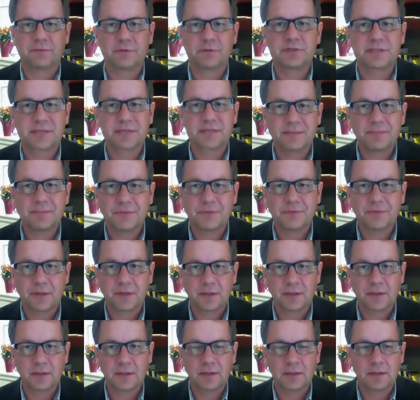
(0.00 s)

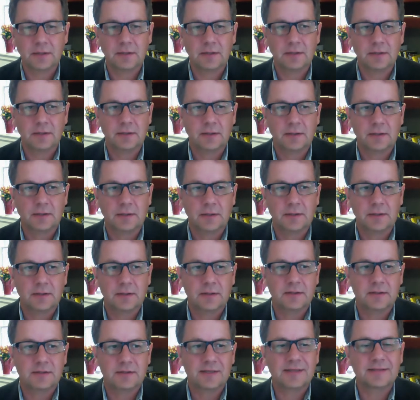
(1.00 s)
something
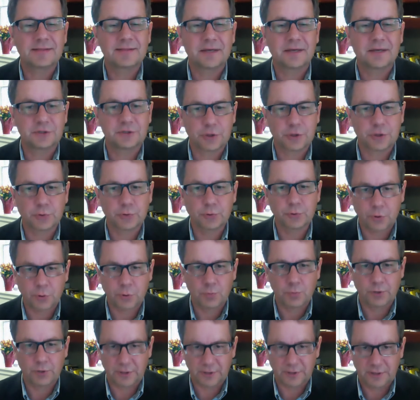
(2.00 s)
that they don't know
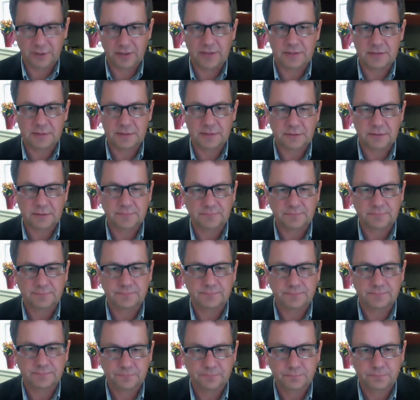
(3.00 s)
what it is.
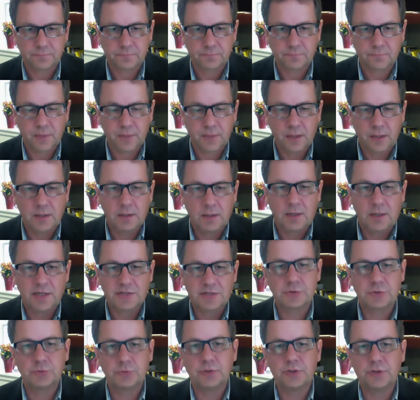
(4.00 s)
As
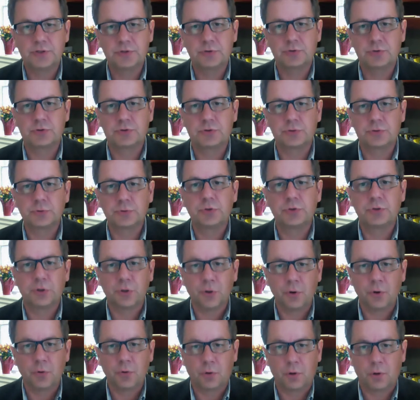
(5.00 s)
soon as you do
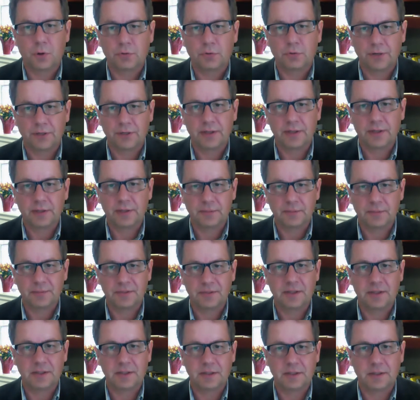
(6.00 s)
know already in the
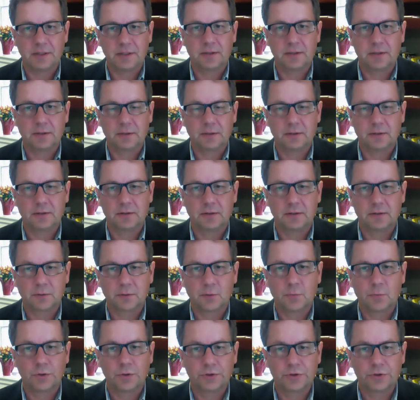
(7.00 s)
beginning
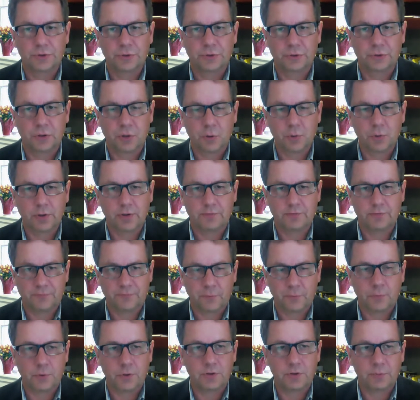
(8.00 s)
what you're going for,
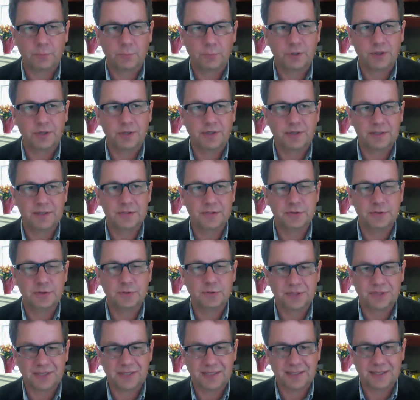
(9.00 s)
what it is you
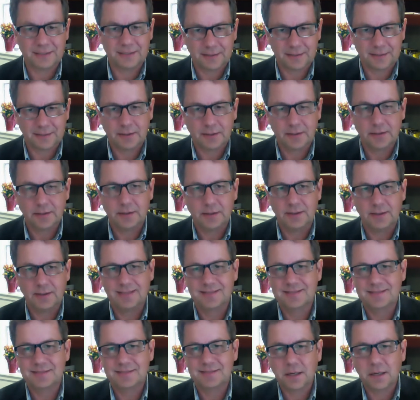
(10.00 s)
need,
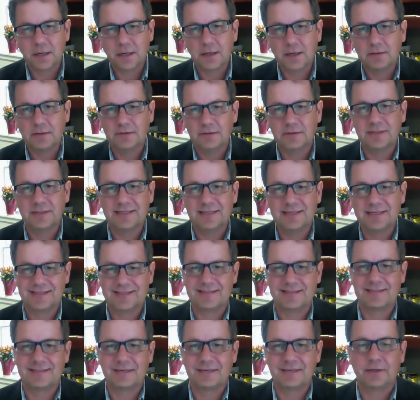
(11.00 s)
it's not
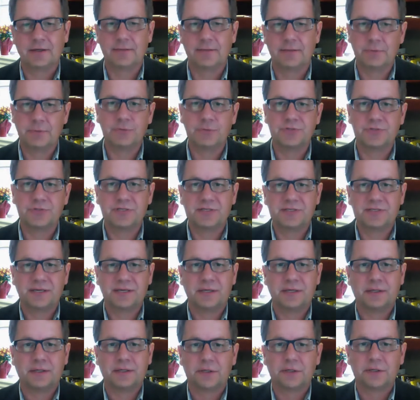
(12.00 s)
necessarily, most
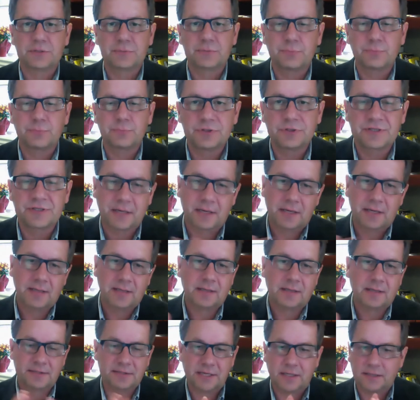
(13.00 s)
designers would say, and
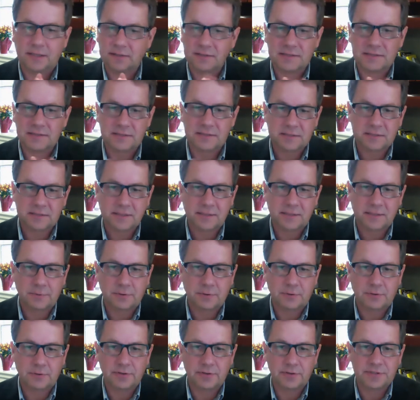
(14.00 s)
I take this example
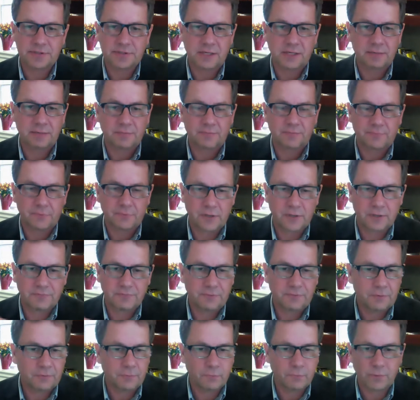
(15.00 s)
all the time, if
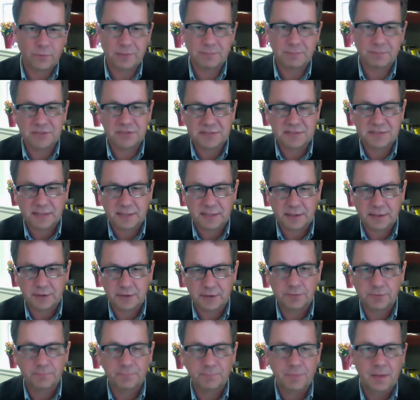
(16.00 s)
you're a web
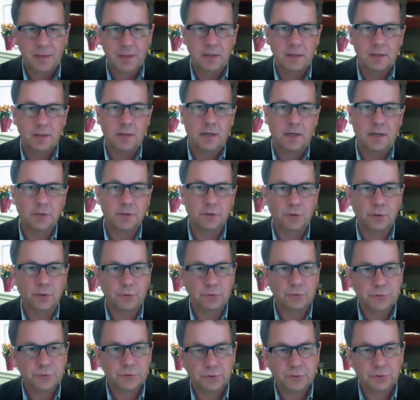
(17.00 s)
designer and you go
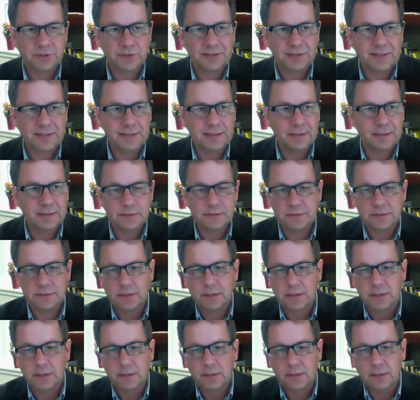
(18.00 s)
to a client
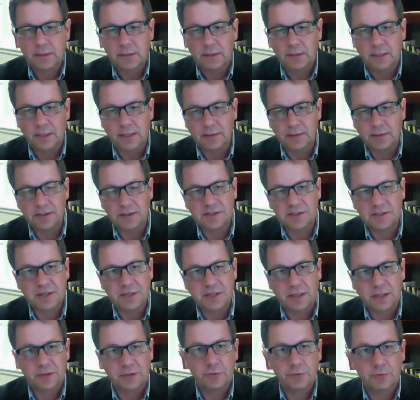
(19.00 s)
and they
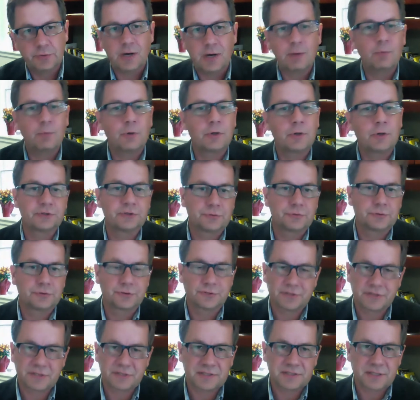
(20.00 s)
tell you, I want you to
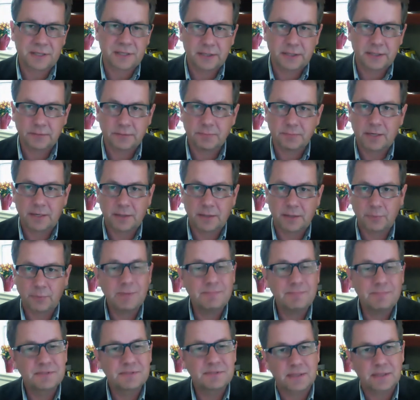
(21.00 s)
design my
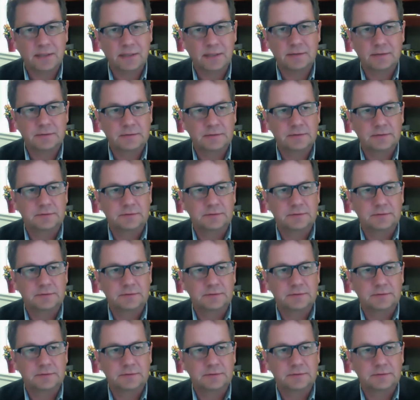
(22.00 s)
website.